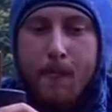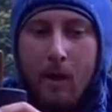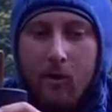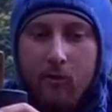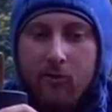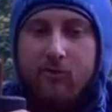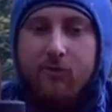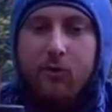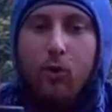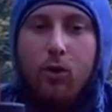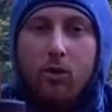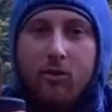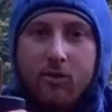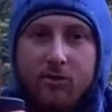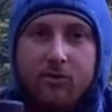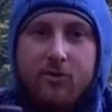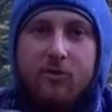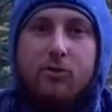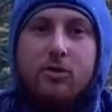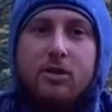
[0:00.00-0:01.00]
for
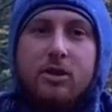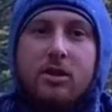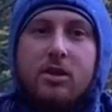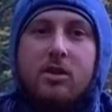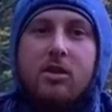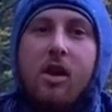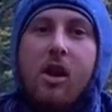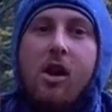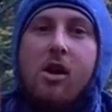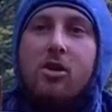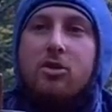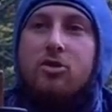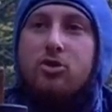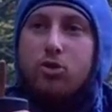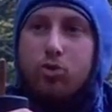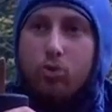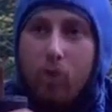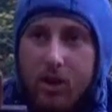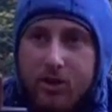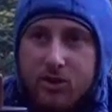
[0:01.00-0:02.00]
free,
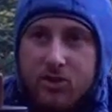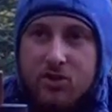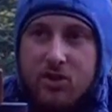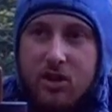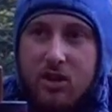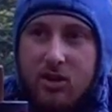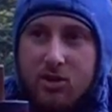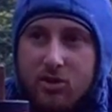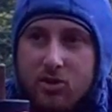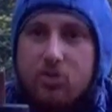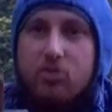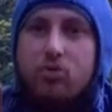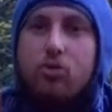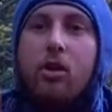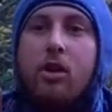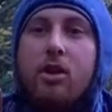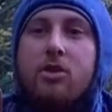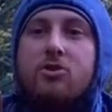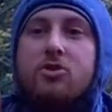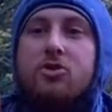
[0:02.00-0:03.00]
trusting a
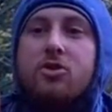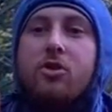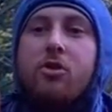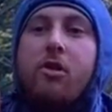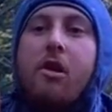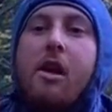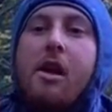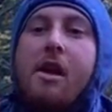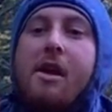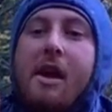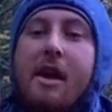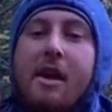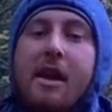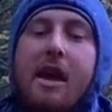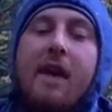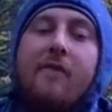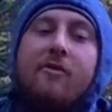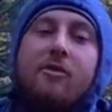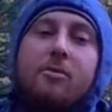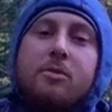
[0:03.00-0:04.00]
stranger and
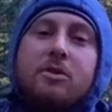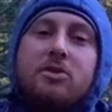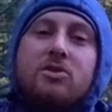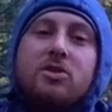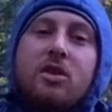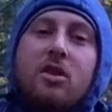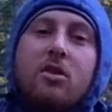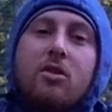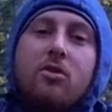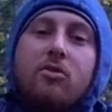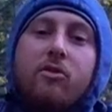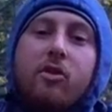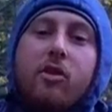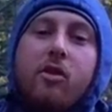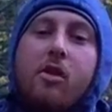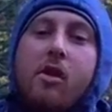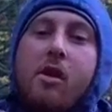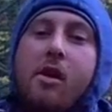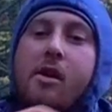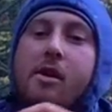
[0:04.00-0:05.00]
having me stay over.
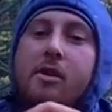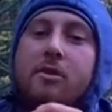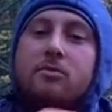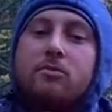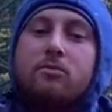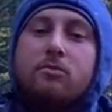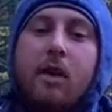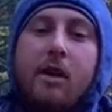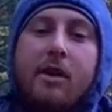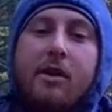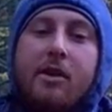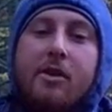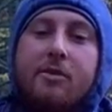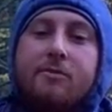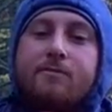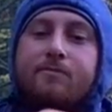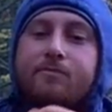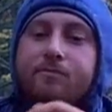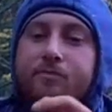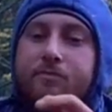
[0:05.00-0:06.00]

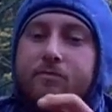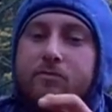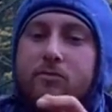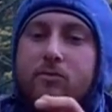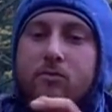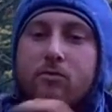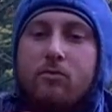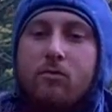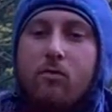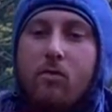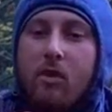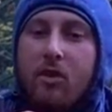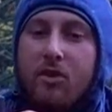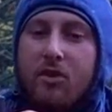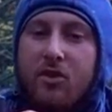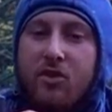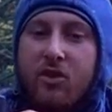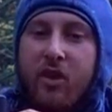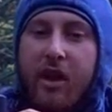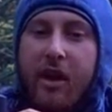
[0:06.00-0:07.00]
Megan,
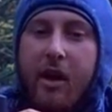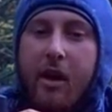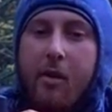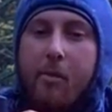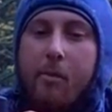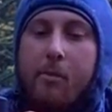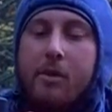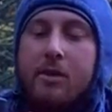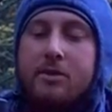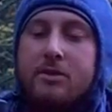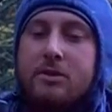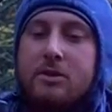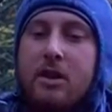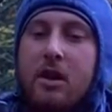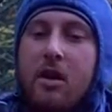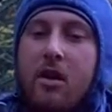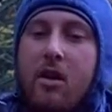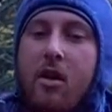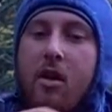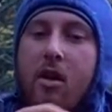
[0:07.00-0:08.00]
Sam,
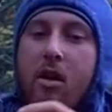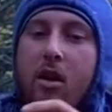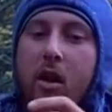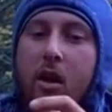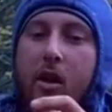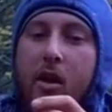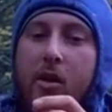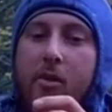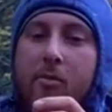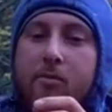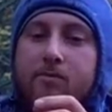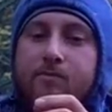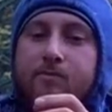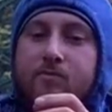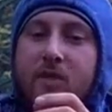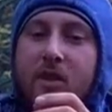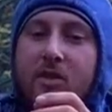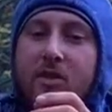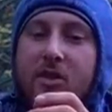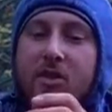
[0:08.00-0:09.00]
um,
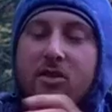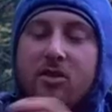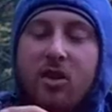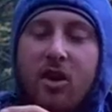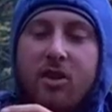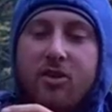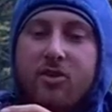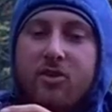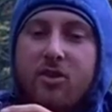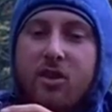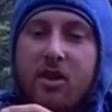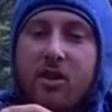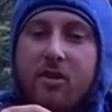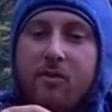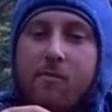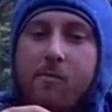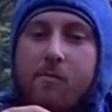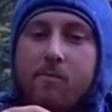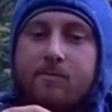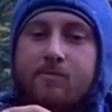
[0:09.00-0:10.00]
and then
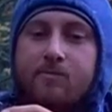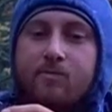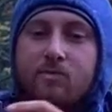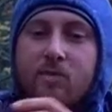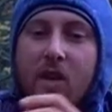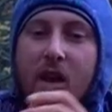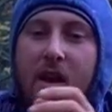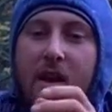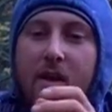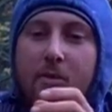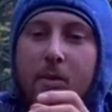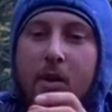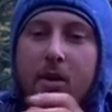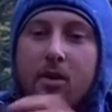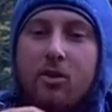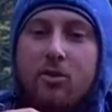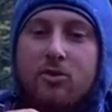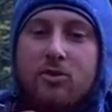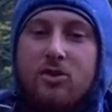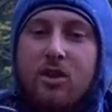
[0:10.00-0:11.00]
Dustin, and my
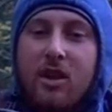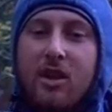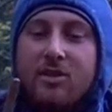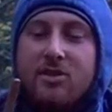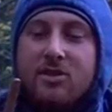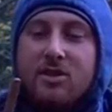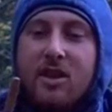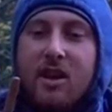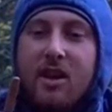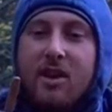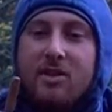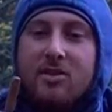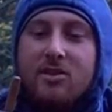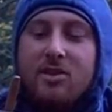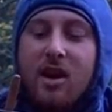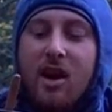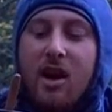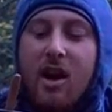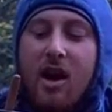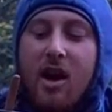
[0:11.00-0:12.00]
host last night,
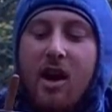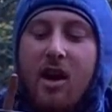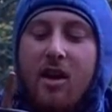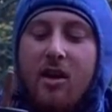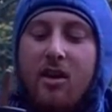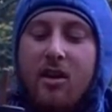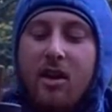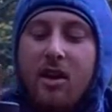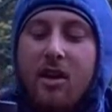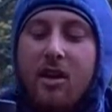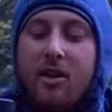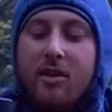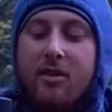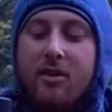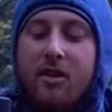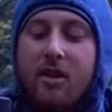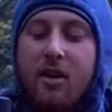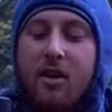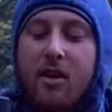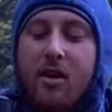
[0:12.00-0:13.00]
Ty
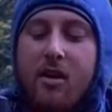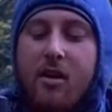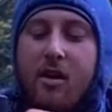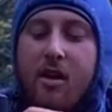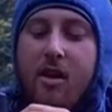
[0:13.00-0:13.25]
and uh,